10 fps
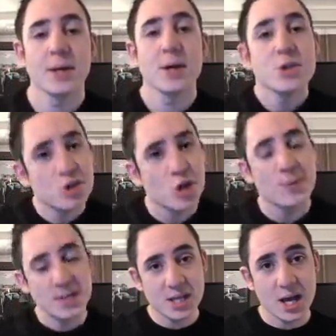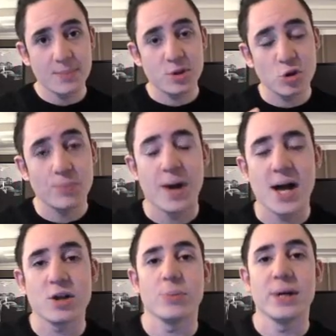So by the time that you're buying a
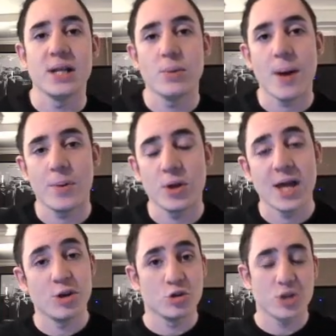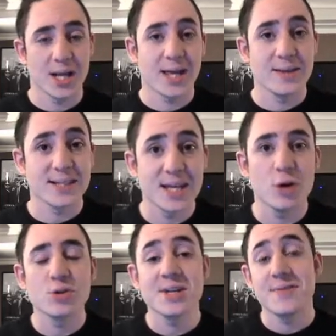melee weapon and you're trying to get these kills,
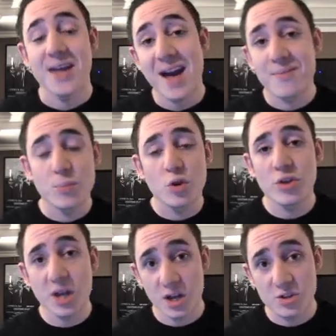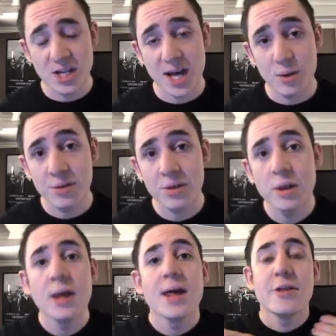if they have more than 100 health,
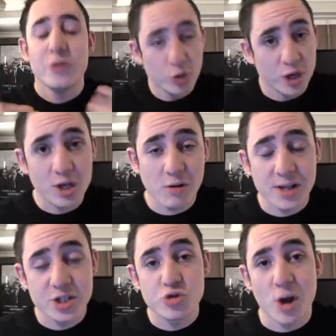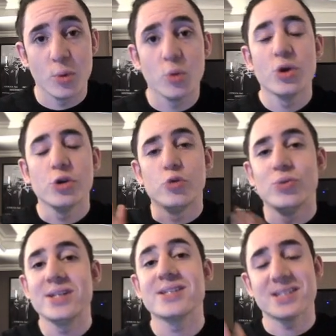you're going to go into trouble. You need to
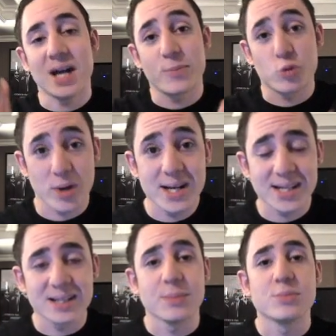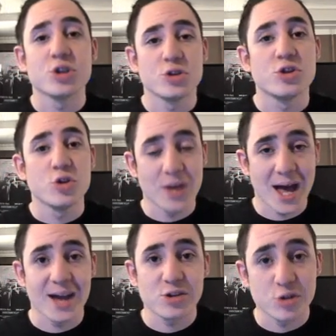start upgrading them to do that
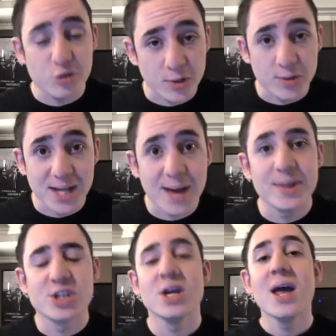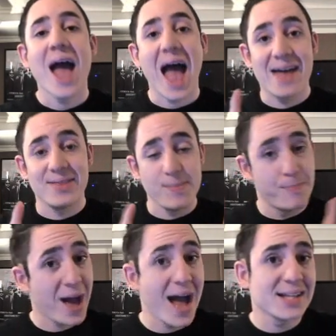extra thrown damage, and the
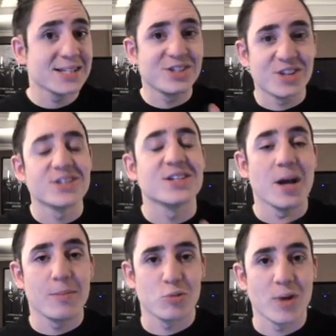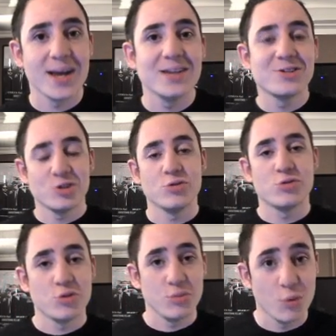bat doesn't upgrade to do
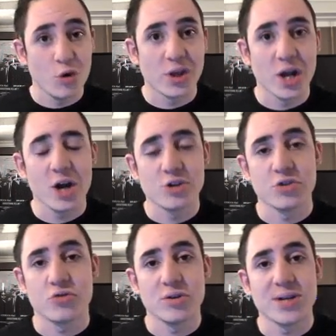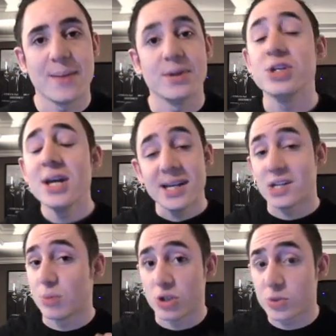more than 100 thrown damage. It does more
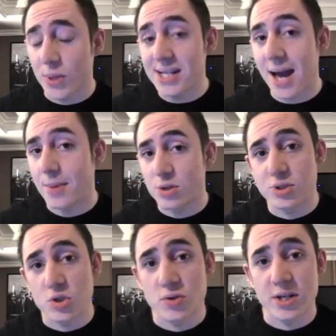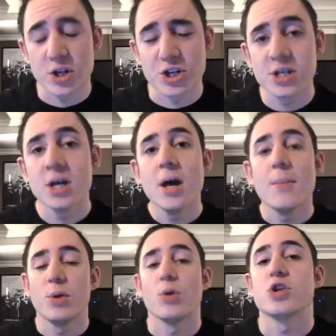swing damage, which is really good, but it
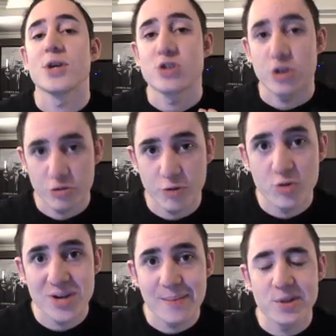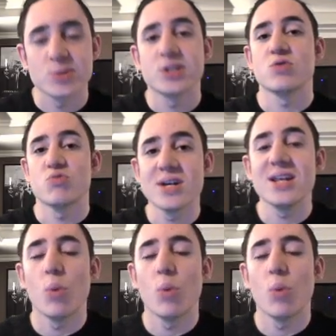won't do extra thrown damage, which is really what